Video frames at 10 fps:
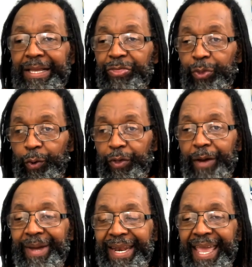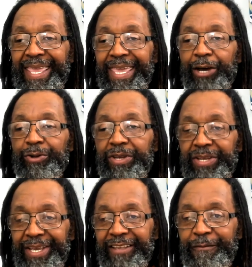through them and they yielded
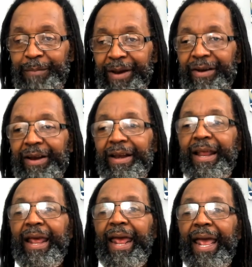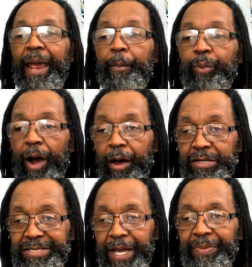to his spirit and brought
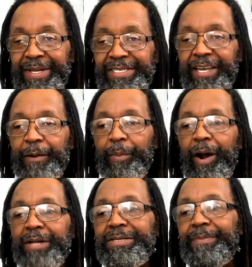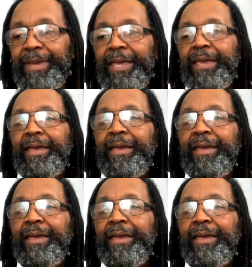something set apart to me.